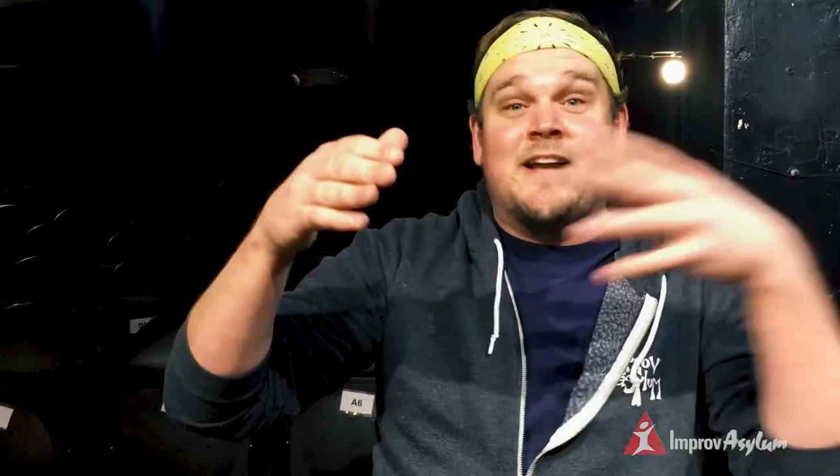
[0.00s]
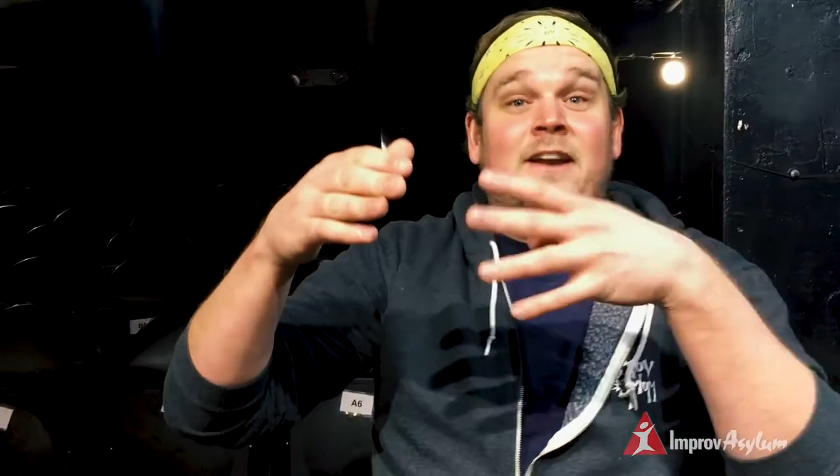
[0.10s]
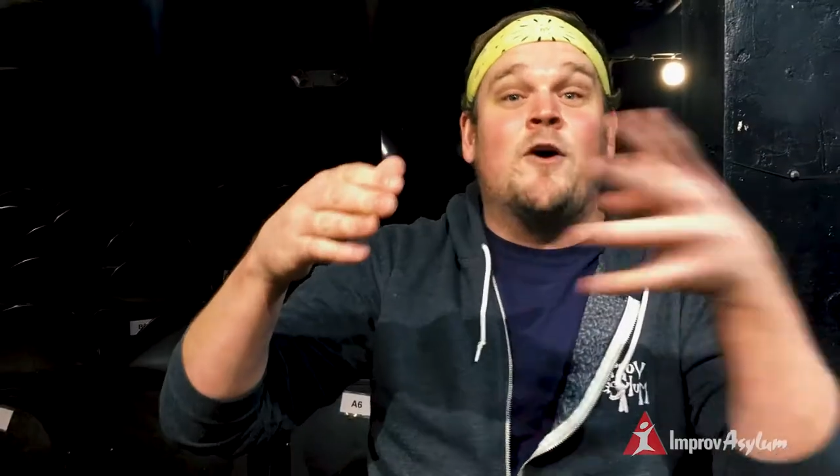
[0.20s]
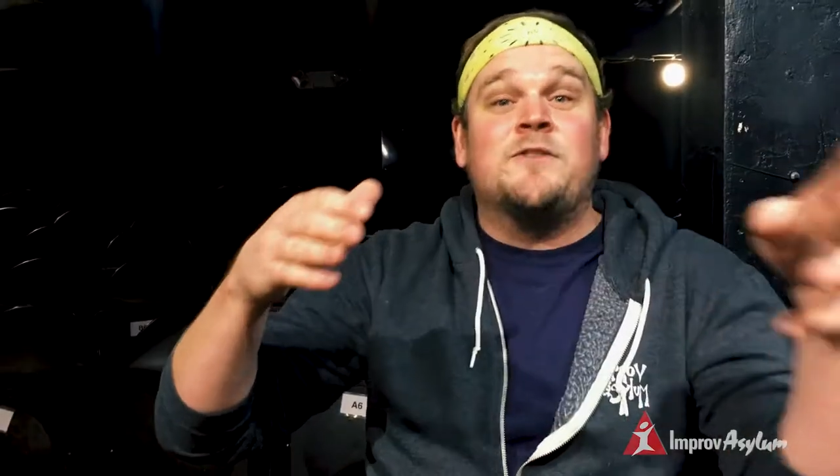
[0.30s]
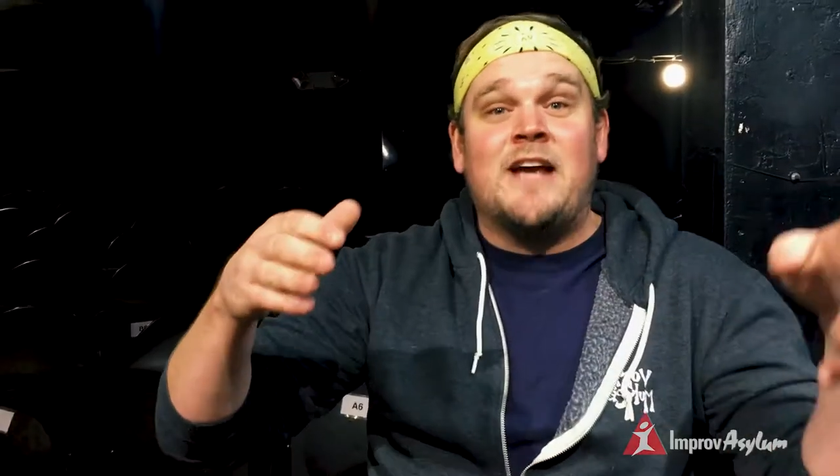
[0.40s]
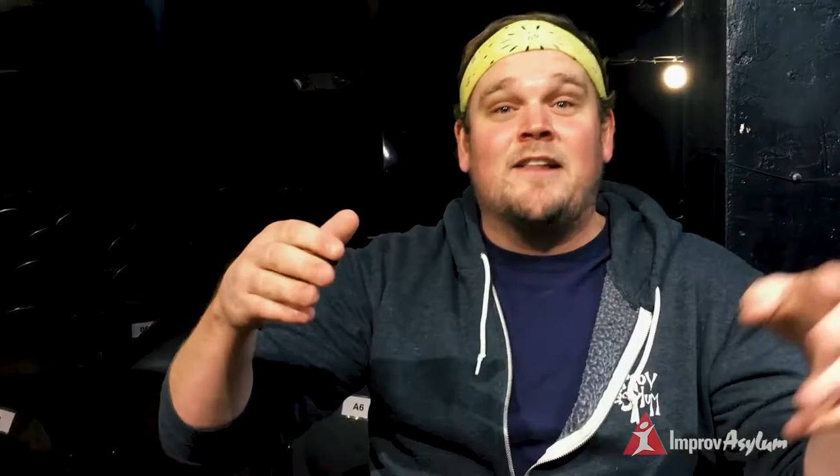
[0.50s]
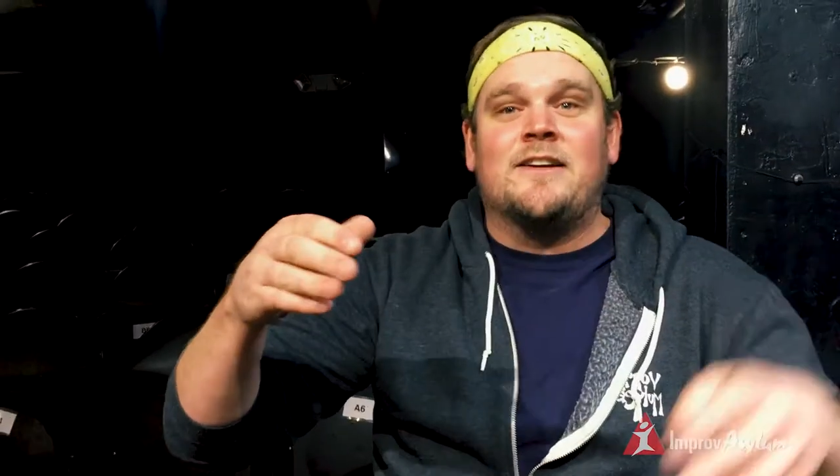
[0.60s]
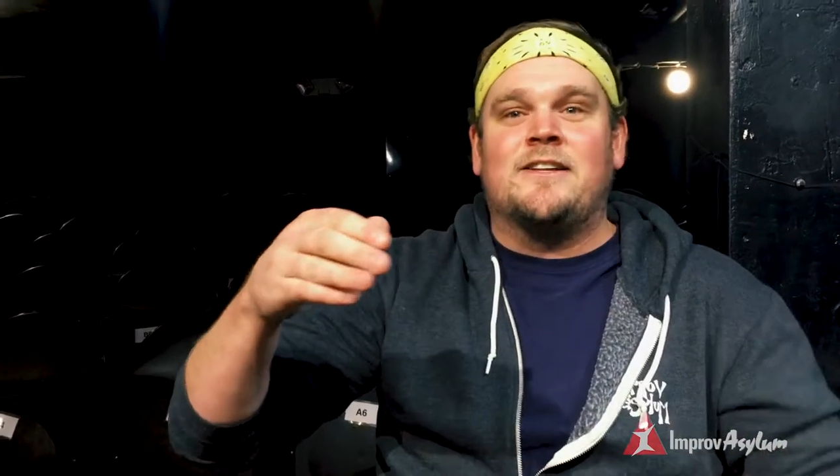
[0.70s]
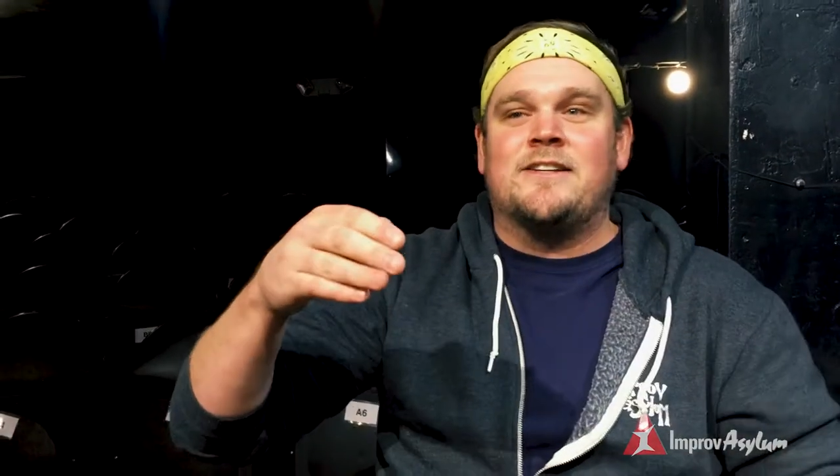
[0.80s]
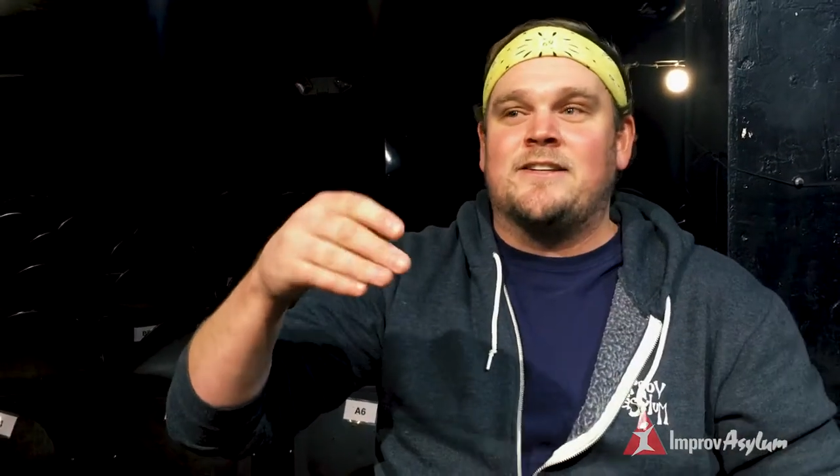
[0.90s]
We stayed at a
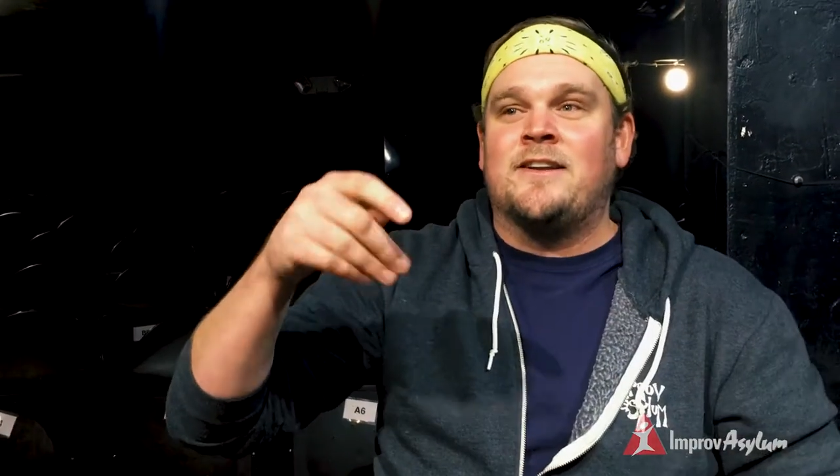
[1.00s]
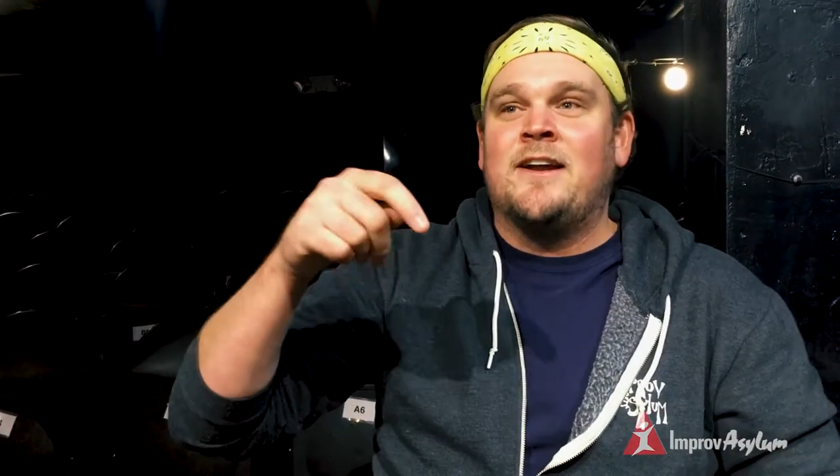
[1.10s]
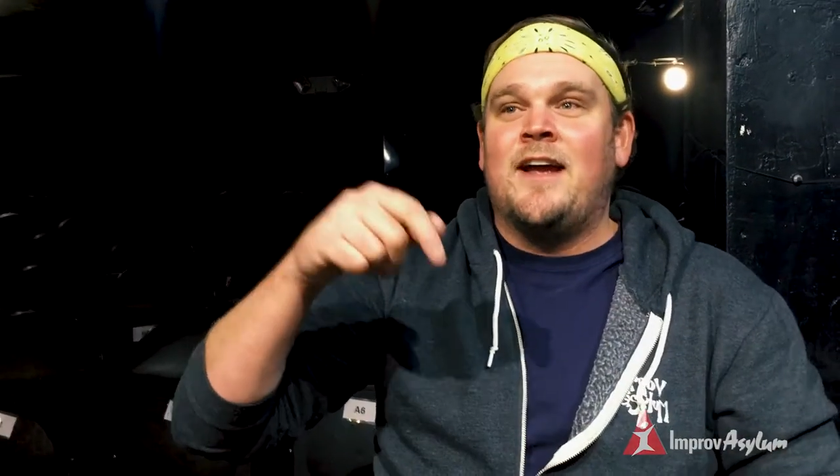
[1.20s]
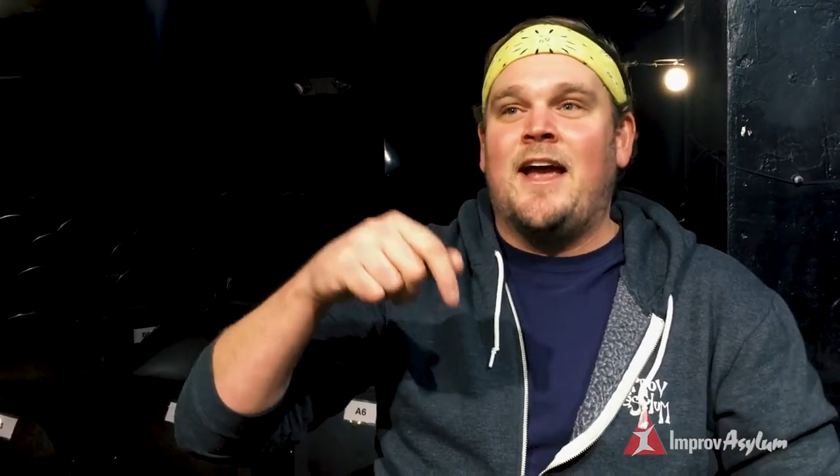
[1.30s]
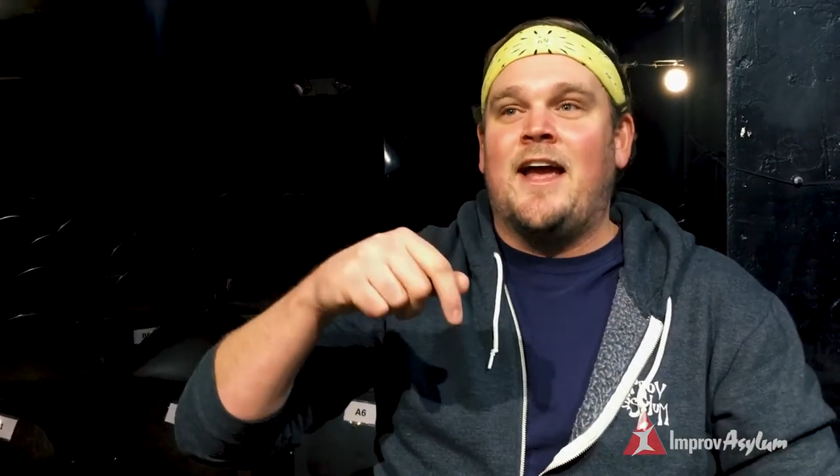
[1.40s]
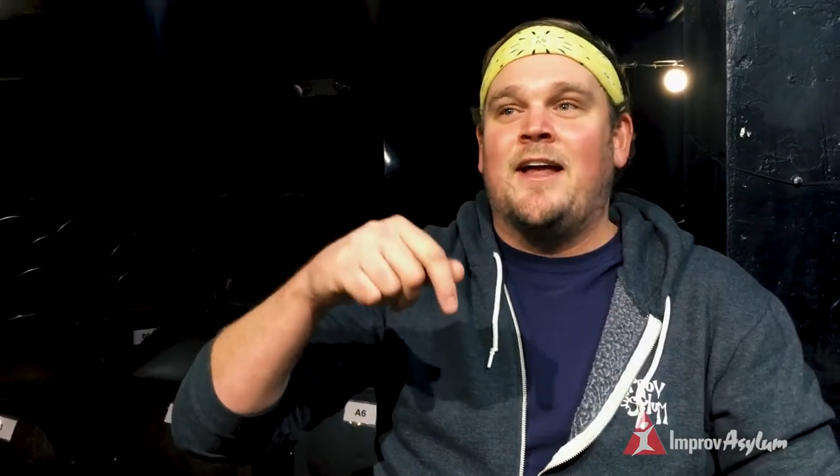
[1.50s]
hotel in Clinton,